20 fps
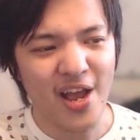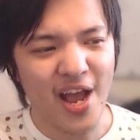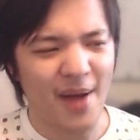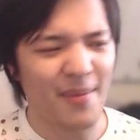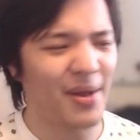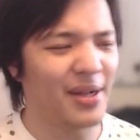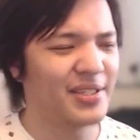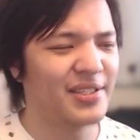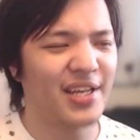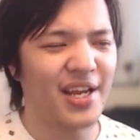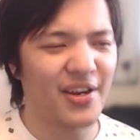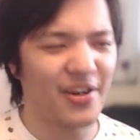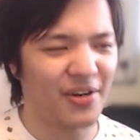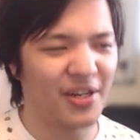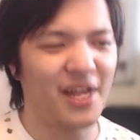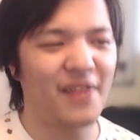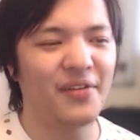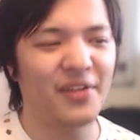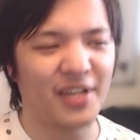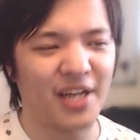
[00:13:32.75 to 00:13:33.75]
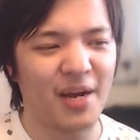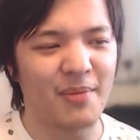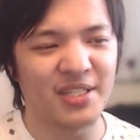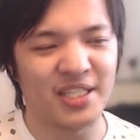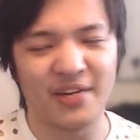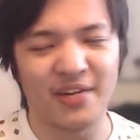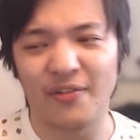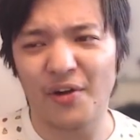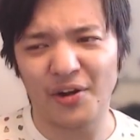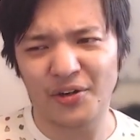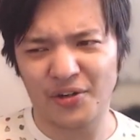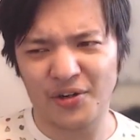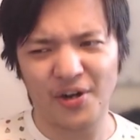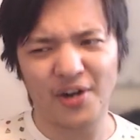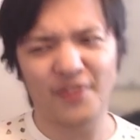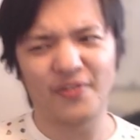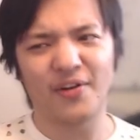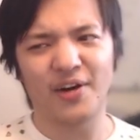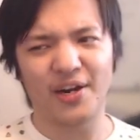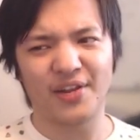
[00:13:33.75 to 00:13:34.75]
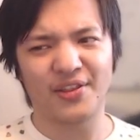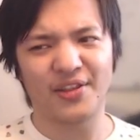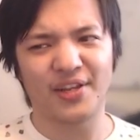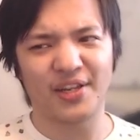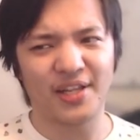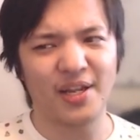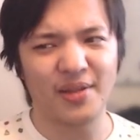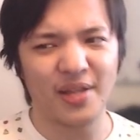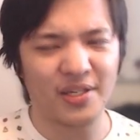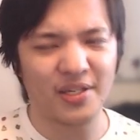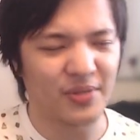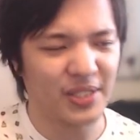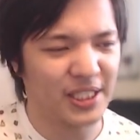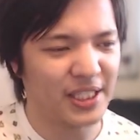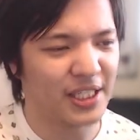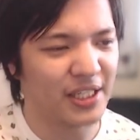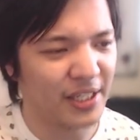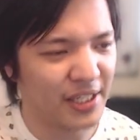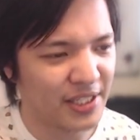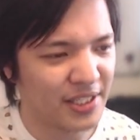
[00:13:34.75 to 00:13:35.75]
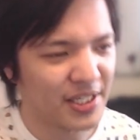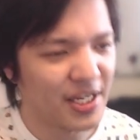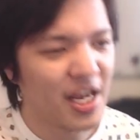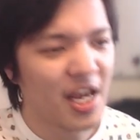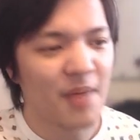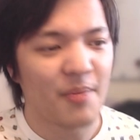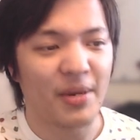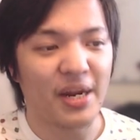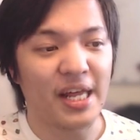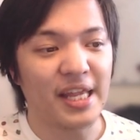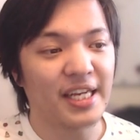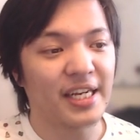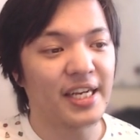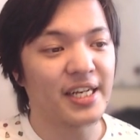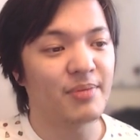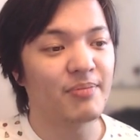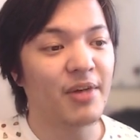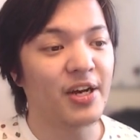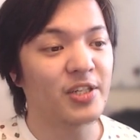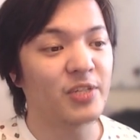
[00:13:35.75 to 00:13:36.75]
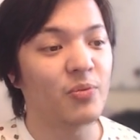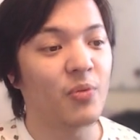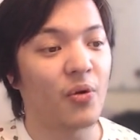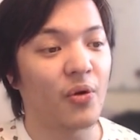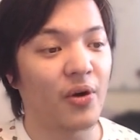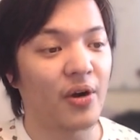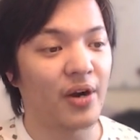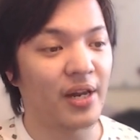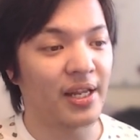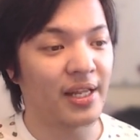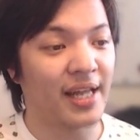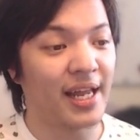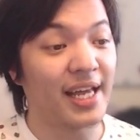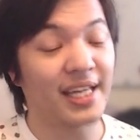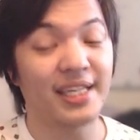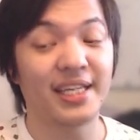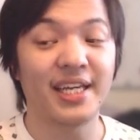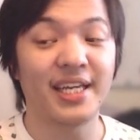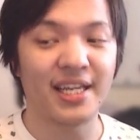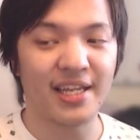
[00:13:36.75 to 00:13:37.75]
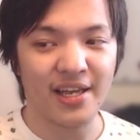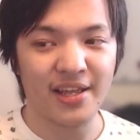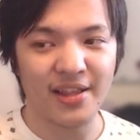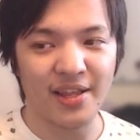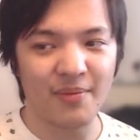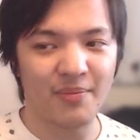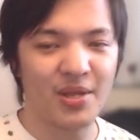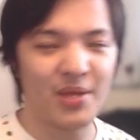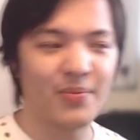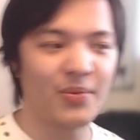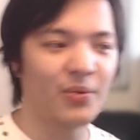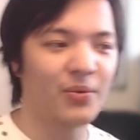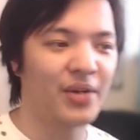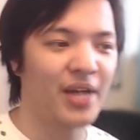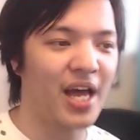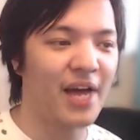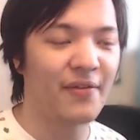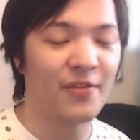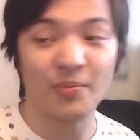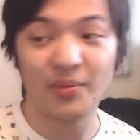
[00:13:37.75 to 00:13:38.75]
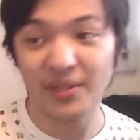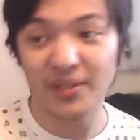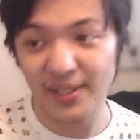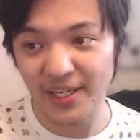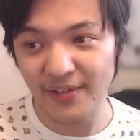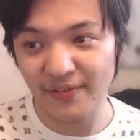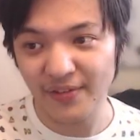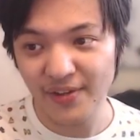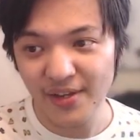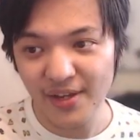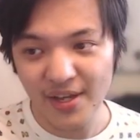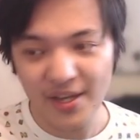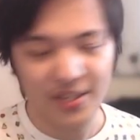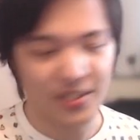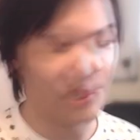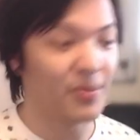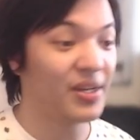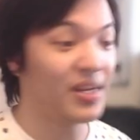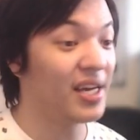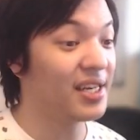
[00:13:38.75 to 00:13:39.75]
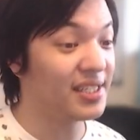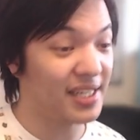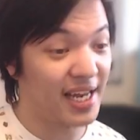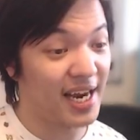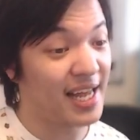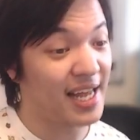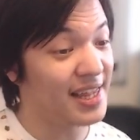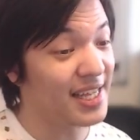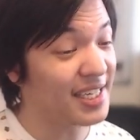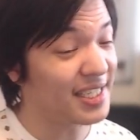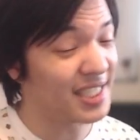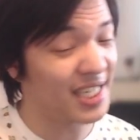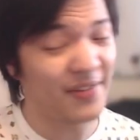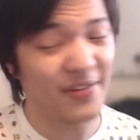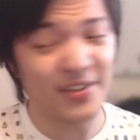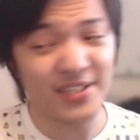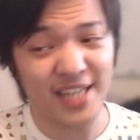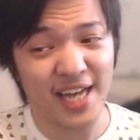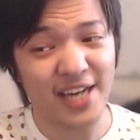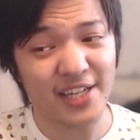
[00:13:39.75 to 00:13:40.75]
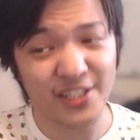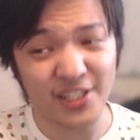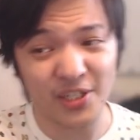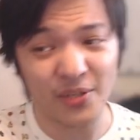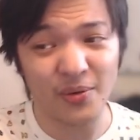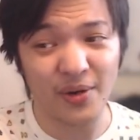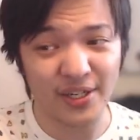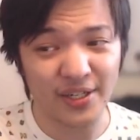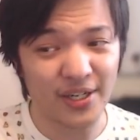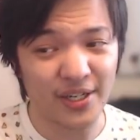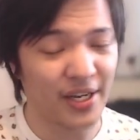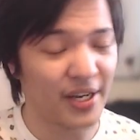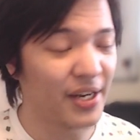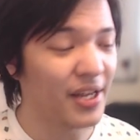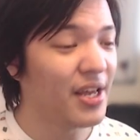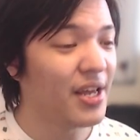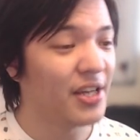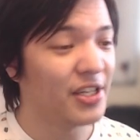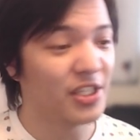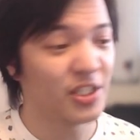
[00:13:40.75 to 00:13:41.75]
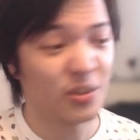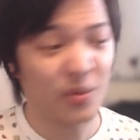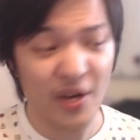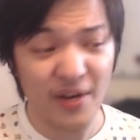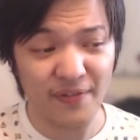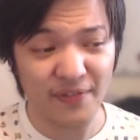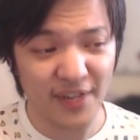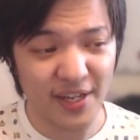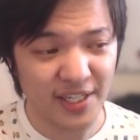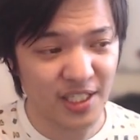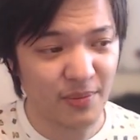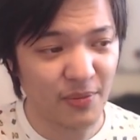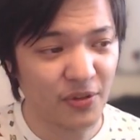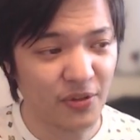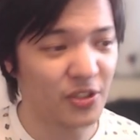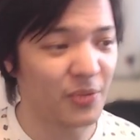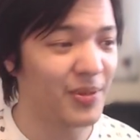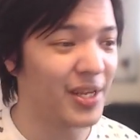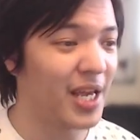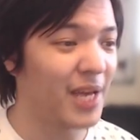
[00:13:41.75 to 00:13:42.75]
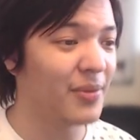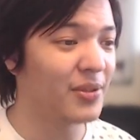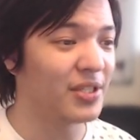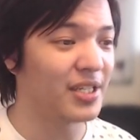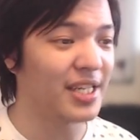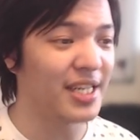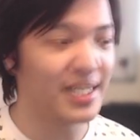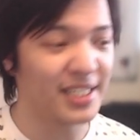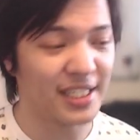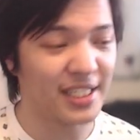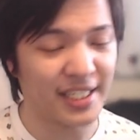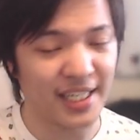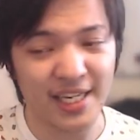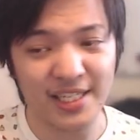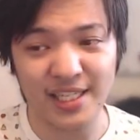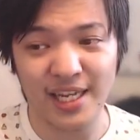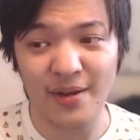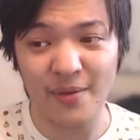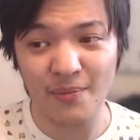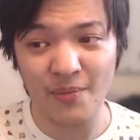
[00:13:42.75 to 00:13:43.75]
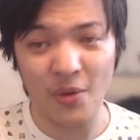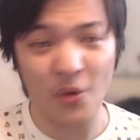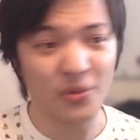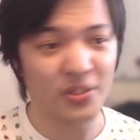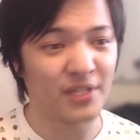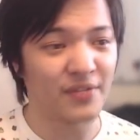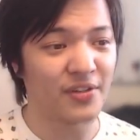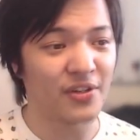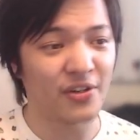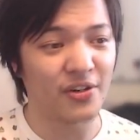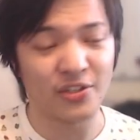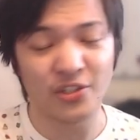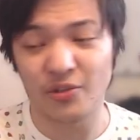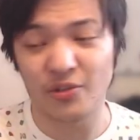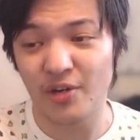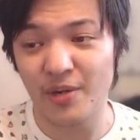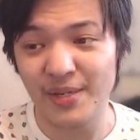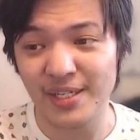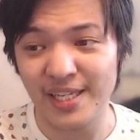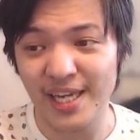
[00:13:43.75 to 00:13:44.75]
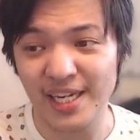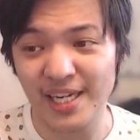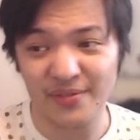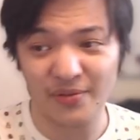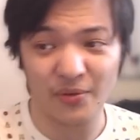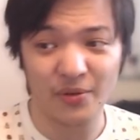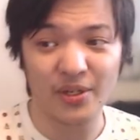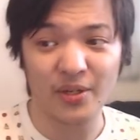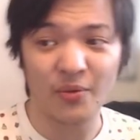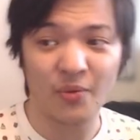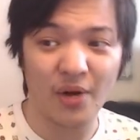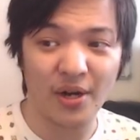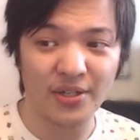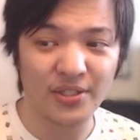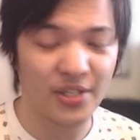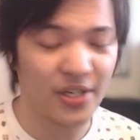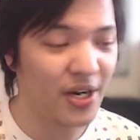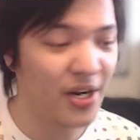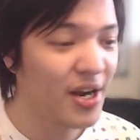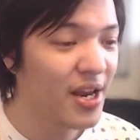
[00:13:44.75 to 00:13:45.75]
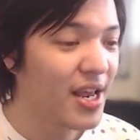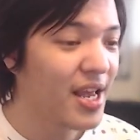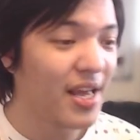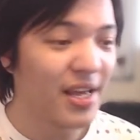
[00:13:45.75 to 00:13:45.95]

I'm not saying you're leveling up Sivir on curve or anything, that's ridiculous, but I think it's much more likely than people would have you believe. So because of that, I think Sivir is actually quite good. She's quite flexible. She'll be able to easily get into most of your Shurima decks if you really want her.